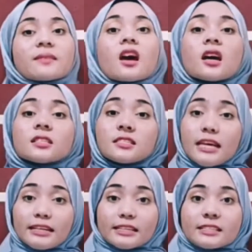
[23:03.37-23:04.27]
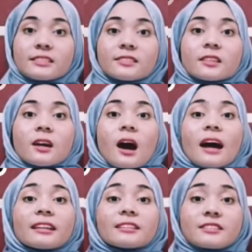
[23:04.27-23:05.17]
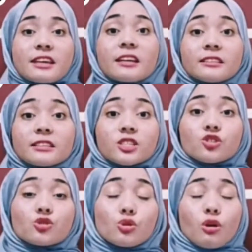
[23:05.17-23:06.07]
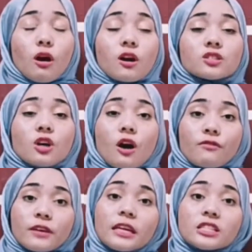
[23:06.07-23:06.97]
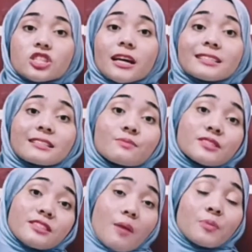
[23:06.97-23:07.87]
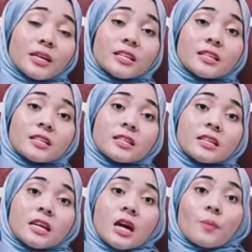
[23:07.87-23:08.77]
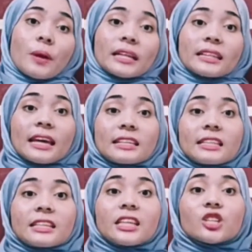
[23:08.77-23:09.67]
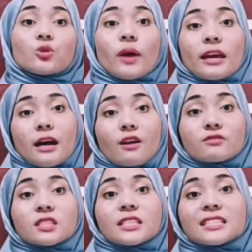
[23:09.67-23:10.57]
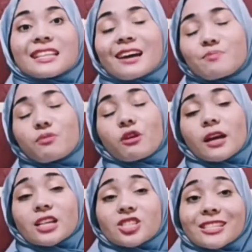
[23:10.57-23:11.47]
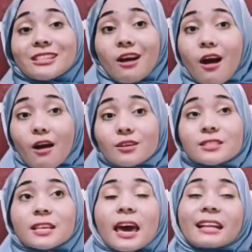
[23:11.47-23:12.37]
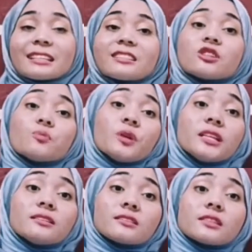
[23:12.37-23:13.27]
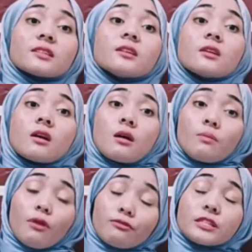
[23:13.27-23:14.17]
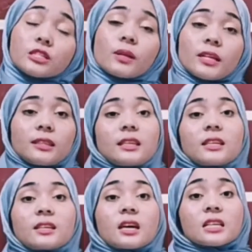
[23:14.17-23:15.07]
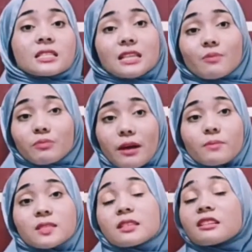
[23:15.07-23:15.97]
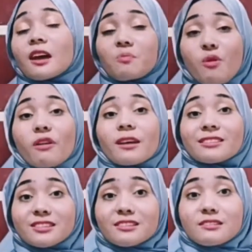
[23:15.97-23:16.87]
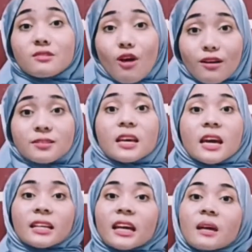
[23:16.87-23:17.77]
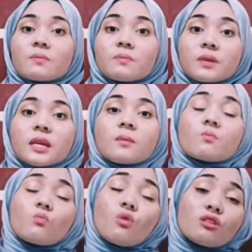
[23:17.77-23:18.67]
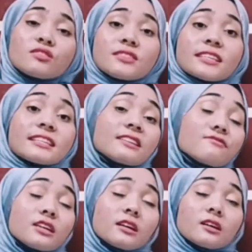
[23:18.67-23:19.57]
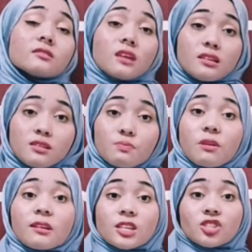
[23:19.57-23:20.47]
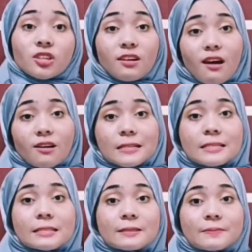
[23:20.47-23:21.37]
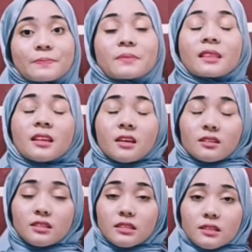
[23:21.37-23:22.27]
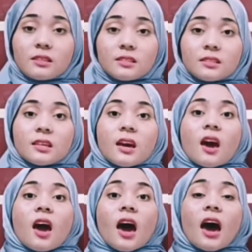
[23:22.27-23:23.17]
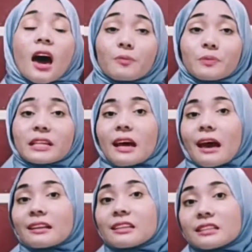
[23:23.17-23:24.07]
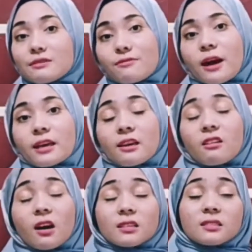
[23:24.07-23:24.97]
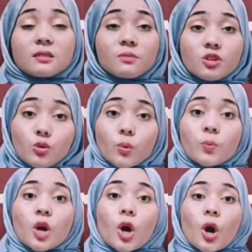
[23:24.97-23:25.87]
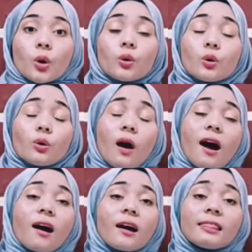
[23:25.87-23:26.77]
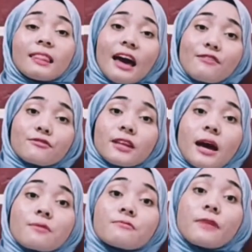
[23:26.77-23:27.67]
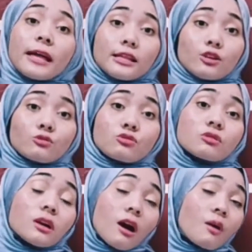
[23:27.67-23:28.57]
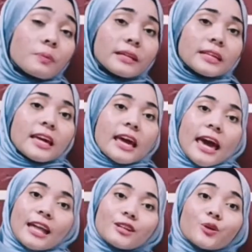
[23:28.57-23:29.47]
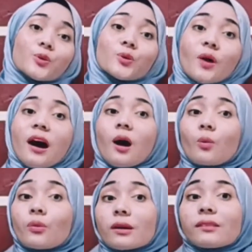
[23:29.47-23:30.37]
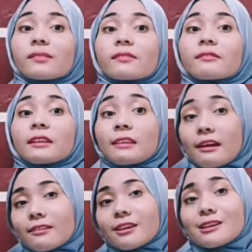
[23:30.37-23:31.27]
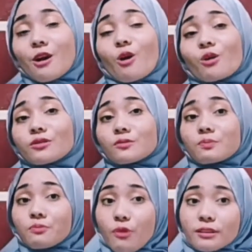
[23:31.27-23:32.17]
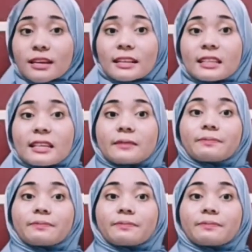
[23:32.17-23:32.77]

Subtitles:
Second, understand the true cost of each customer segment by taking into account the non-production cost and determine the profitability. Sometimes the non-production cost can be more significant than the production cost. Third, help in identifying customer group who are lifetime value to the company and who are worth retaining or protecting.